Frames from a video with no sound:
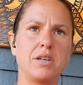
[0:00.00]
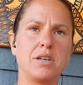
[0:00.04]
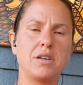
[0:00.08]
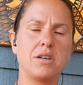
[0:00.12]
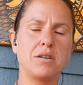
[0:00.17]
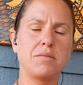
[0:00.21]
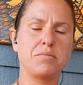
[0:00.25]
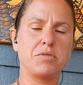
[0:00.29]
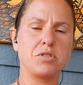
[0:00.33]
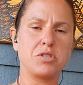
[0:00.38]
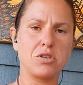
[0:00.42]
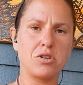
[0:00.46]

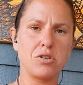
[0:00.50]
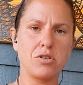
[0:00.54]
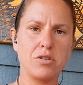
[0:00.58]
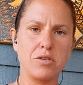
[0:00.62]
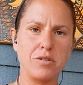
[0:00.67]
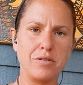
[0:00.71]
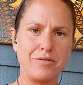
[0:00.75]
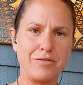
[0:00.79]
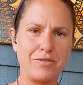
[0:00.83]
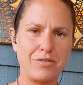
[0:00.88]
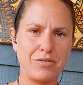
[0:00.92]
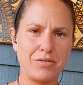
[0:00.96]

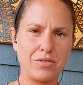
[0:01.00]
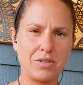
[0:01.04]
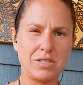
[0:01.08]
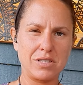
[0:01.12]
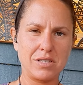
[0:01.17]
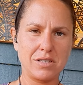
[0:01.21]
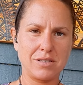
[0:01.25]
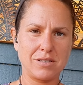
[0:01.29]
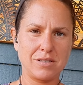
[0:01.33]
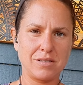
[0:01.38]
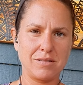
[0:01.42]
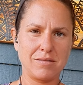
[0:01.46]
observe, it
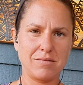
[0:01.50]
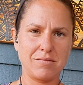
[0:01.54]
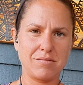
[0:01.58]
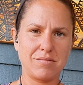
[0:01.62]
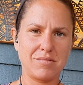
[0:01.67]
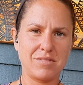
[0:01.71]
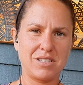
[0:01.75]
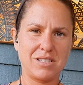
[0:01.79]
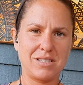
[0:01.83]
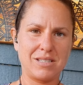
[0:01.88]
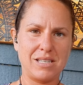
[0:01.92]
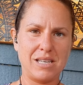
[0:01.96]
doesn't
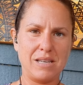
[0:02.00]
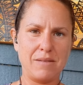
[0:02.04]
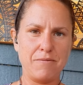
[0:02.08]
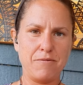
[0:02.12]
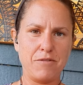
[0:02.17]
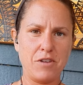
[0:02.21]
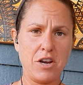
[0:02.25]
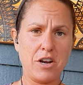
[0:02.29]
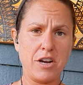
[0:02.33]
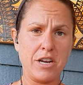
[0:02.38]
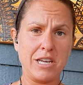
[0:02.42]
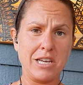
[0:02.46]
seem
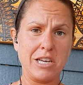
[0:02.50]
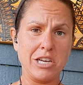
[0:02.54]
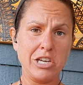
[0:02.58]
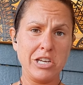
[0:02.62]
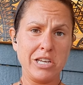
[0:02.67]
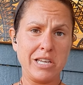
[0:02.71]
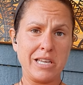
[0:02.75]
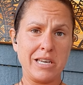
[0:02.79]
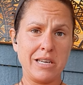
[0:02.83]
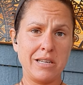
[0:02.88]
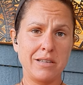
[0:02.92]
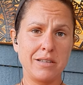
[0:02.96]
very
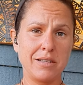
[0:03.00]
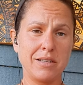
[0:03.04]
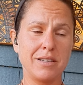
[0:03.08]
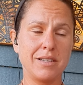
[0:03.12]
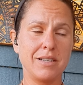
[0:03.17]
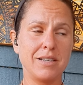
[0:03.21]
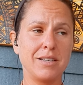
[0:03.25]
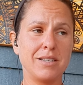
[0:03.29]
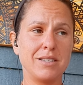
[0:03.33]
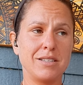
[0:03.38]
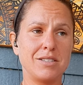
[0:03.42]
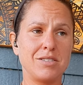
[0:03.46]
good.
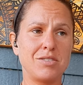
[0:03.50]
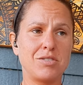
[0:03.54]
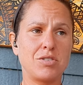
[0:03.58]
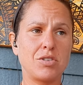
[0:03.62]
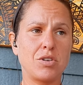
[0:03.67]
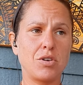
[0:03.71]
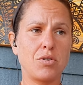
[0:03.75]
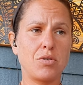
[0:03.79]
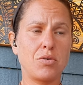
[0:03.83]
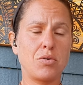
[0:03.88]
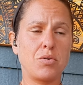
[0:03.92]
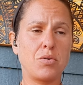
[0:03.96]

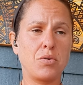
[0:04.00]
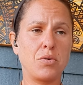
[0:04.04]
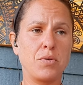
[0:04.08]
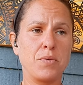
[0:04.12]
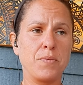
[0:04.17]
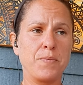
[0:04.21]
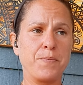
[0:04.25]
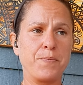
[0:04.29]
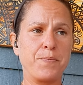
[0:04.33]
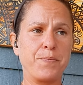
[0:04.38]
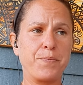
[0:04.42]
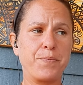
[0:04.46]
So
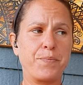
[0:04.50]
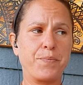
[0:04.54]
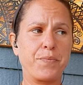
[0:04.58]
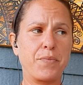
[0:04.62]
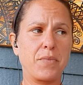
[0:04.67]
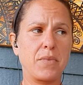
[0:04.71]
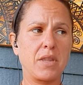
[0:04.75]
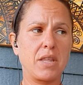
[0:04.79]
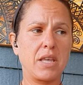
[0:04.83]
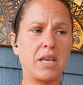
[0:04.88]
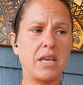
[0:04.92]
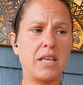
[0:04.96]

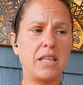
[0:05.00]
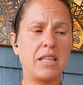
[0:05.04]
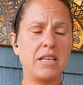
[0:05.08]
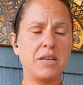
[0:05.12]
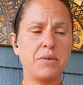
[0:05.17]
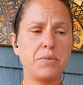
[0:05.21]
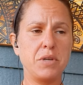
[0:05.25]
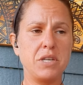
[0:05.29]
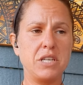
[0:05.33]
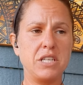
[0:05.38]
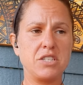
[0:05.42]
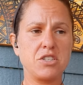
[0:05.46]
I think
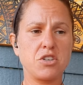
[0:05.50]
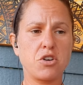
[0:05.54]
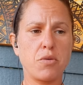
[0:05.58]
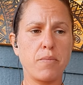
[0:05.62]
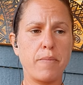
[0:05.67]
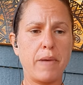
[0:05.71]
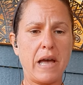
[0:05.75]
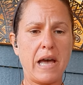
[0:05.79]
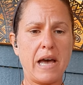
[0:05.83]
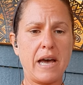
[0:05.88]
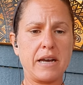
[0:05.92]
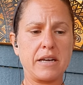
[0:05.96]
we need to go
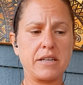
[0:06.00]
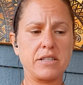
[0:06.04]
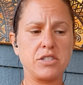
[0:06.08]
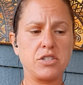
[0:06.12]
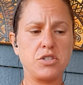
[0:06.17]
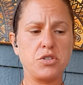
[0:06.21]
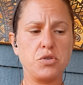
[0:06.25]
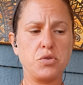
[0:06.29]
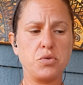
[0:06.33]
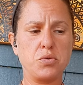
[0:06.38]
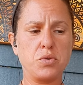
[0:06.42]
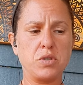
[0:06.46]
back
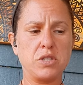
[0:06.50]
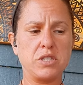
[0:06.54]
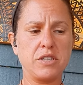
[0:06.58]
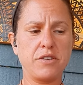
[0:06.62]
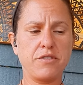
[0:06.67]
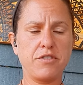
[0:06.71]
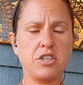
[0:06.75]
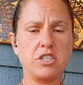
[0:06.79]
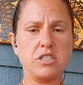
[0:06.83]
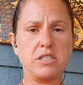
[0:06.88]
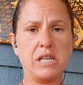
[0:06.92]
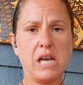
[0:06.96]
to a
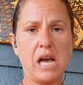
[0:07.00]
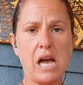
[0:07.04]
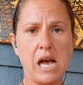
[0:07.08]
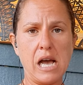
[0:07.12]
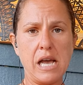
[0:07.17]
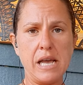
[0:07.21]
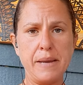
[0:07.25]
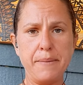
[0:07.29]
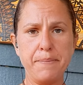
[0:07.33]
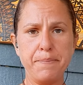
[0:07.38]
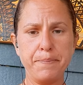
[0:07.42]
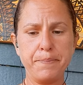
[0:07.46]
different
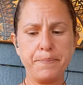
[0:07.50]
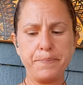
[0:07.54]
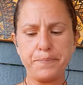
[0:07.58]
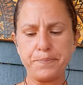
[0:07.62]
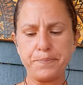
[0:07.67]
time,